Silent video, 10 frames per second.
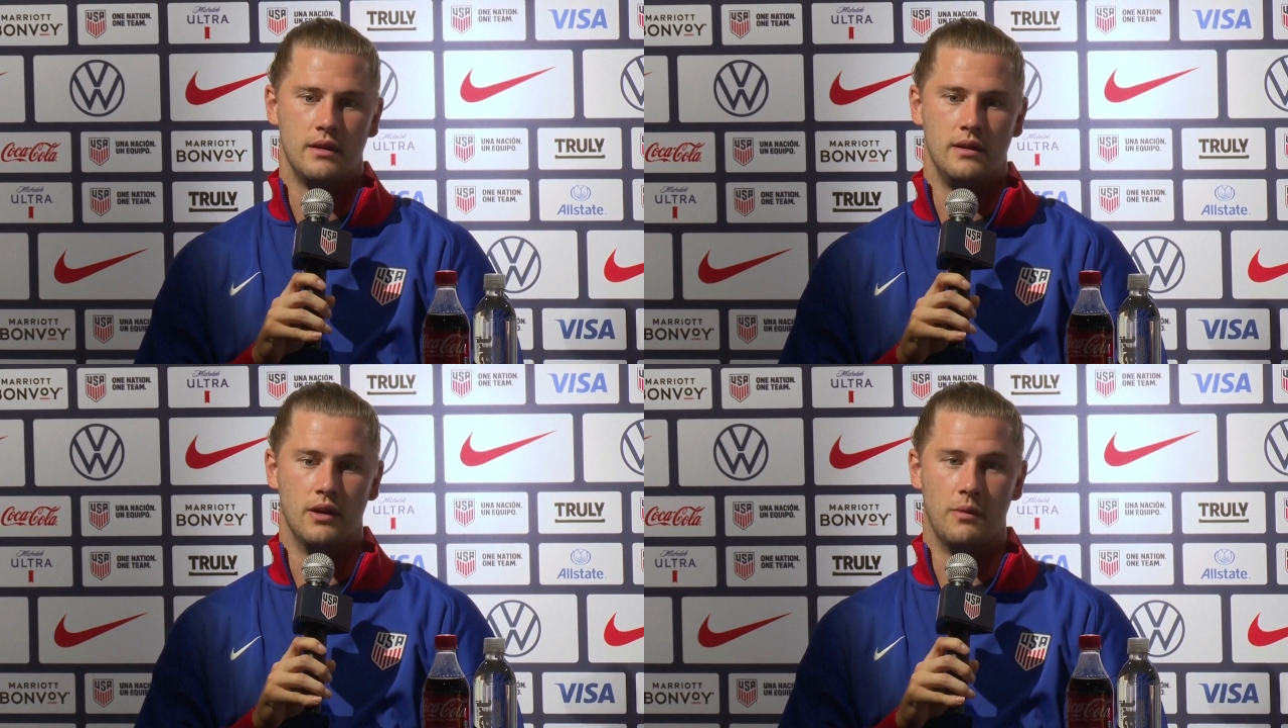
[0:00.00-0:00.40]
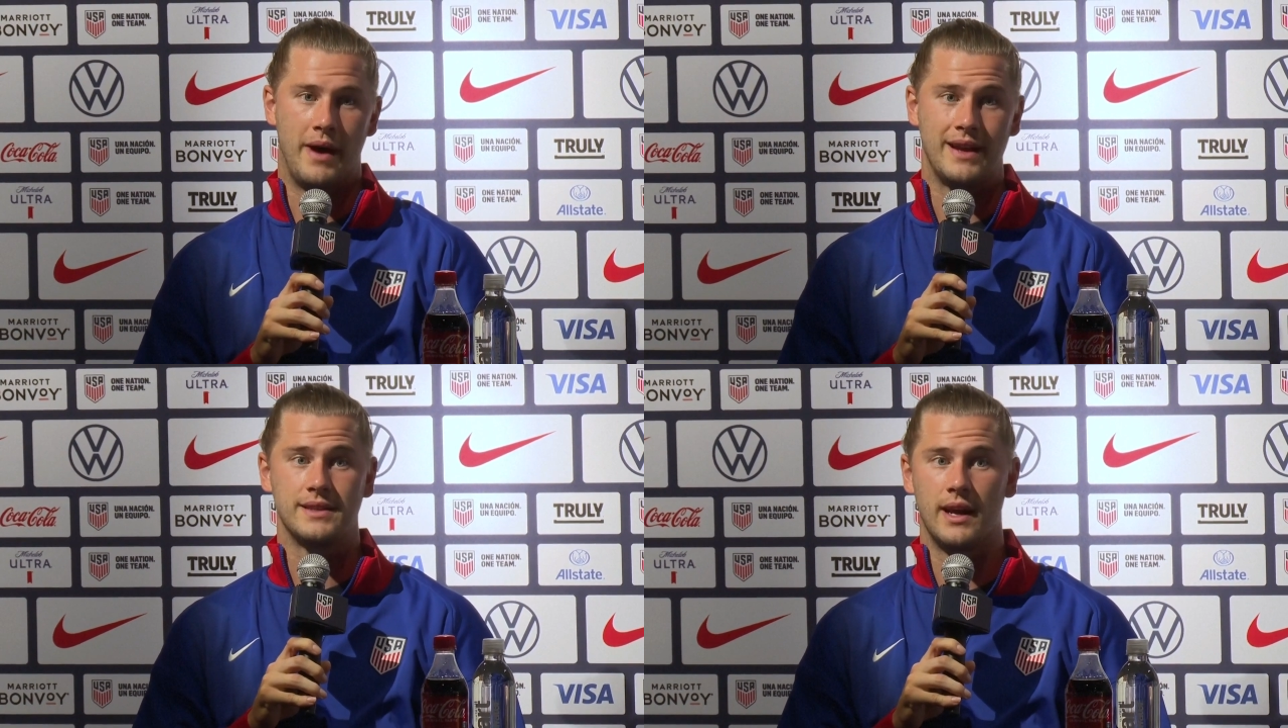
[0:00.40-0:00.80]
you know,
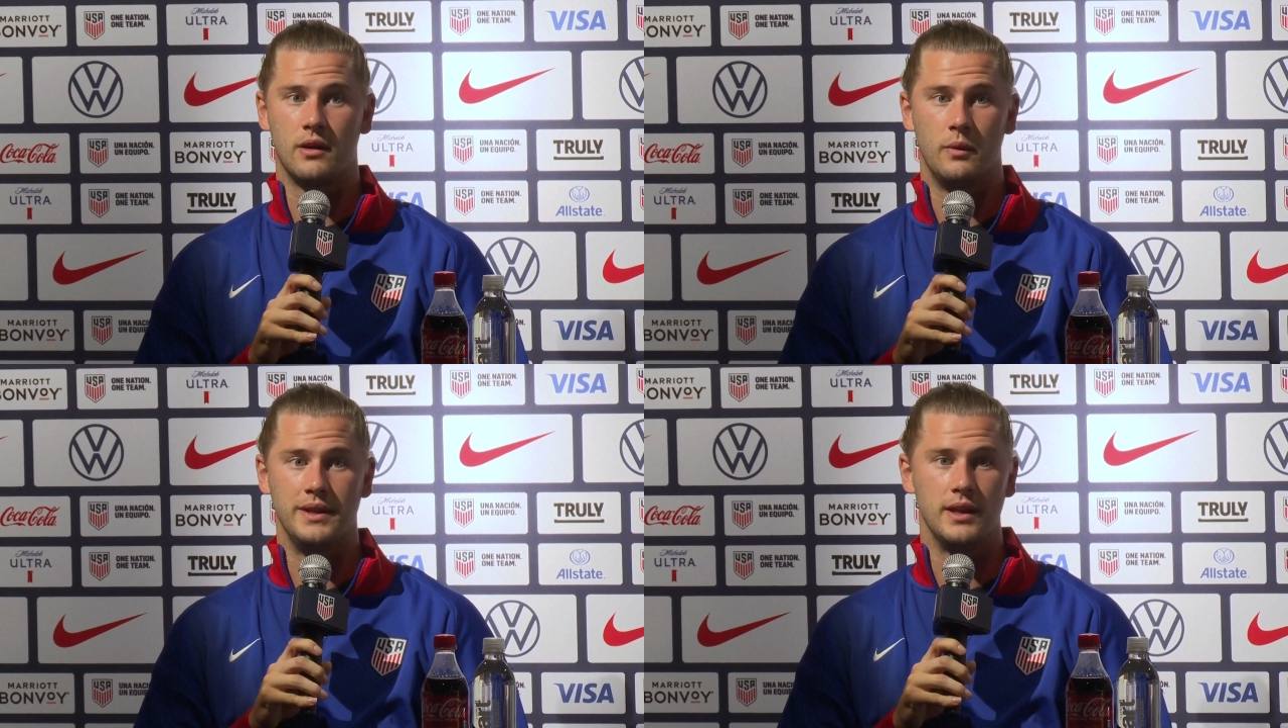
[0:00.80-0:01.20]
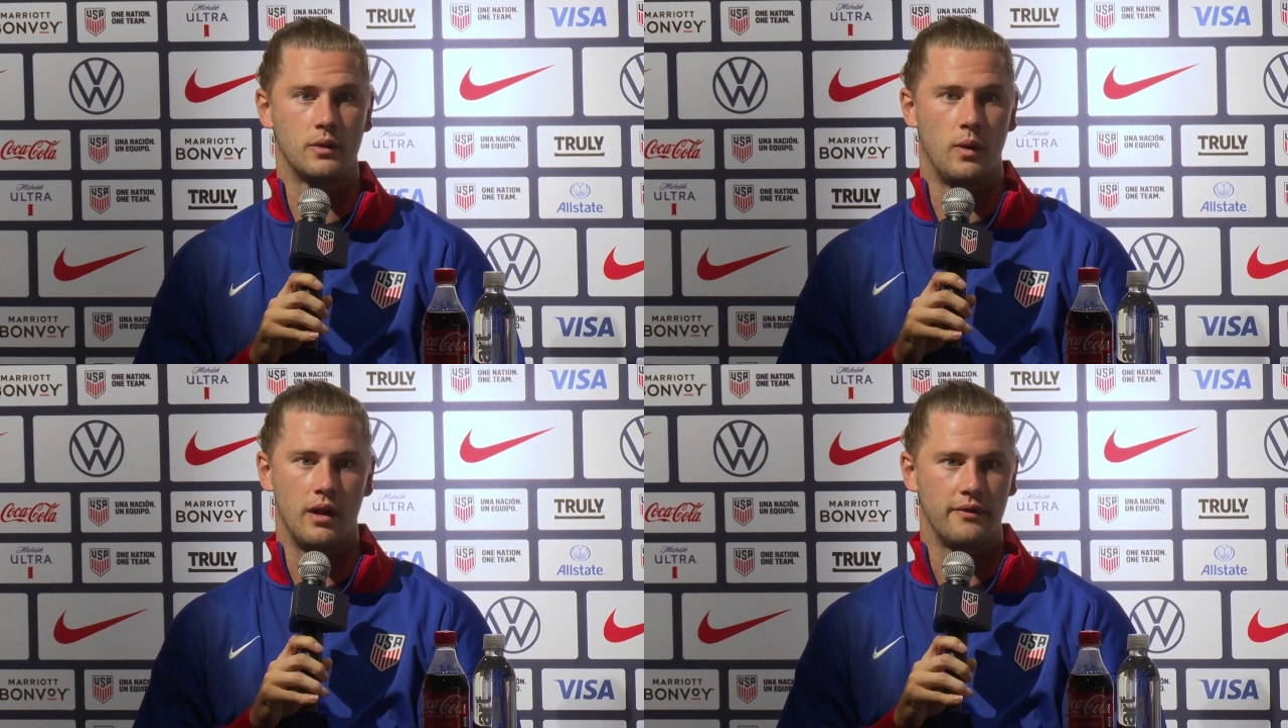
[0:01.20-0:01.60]
my cycle, we didn't
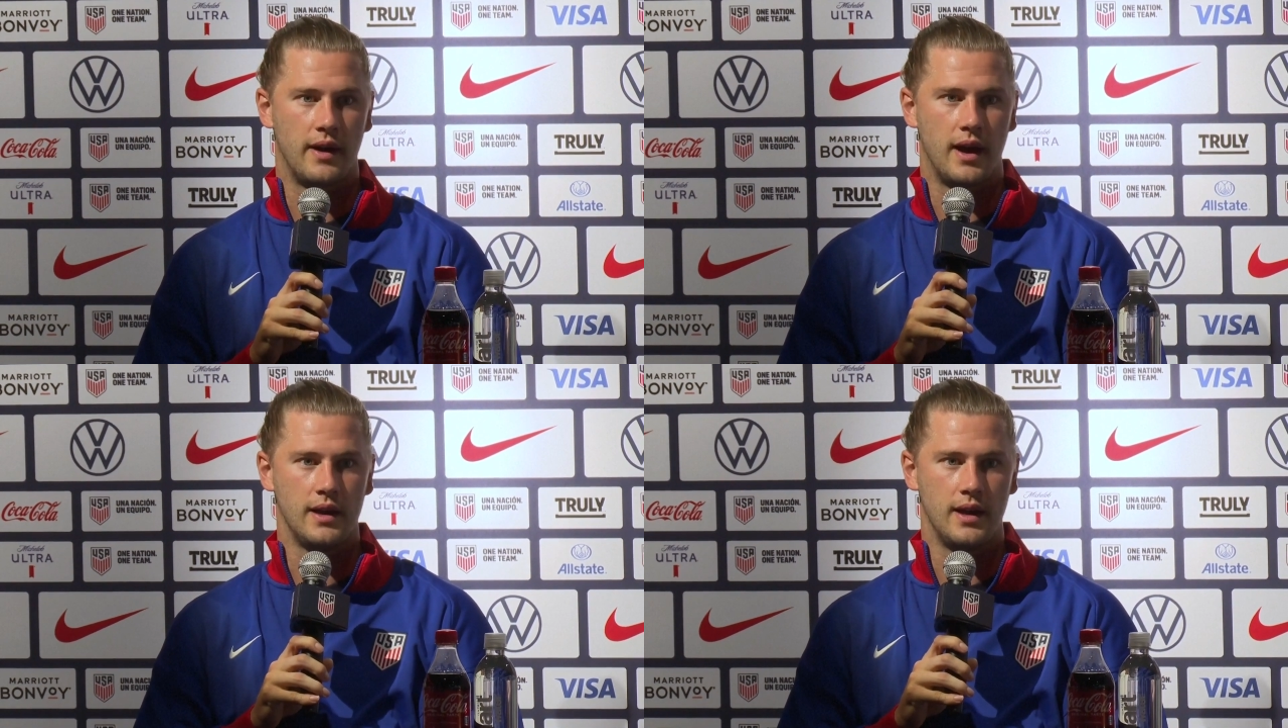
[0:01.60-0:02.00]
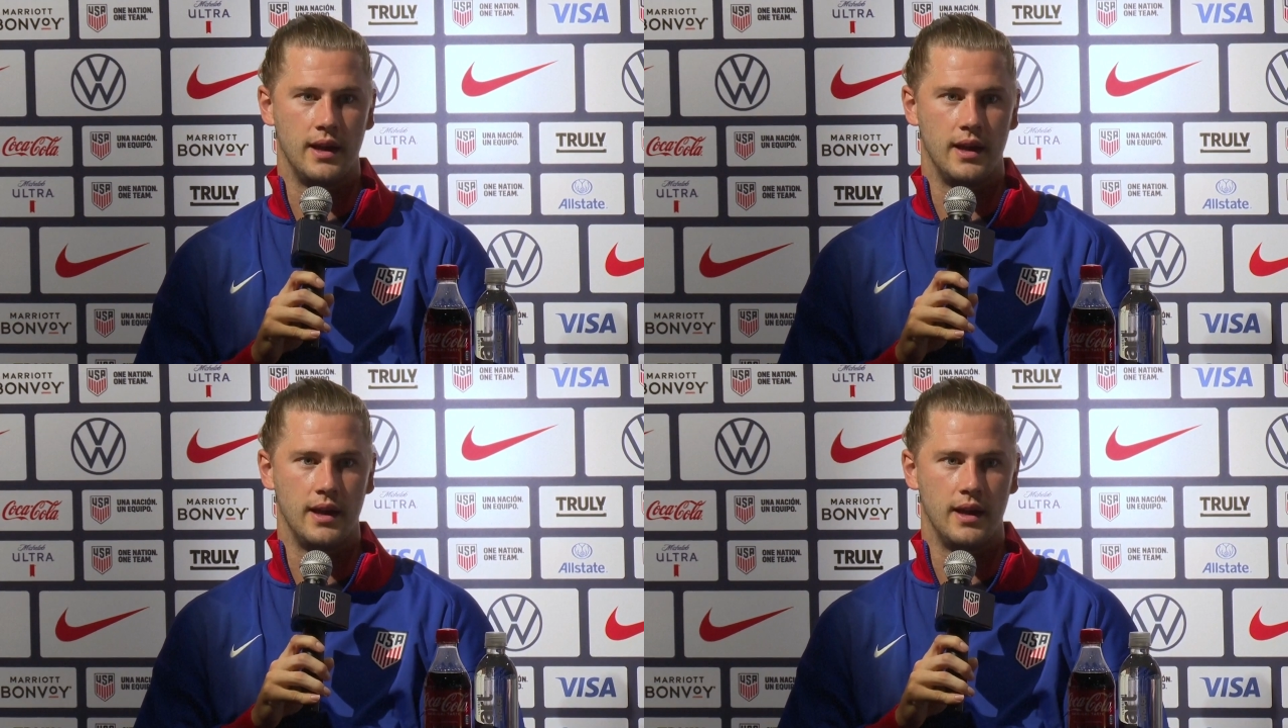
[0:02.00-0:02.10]
qualify.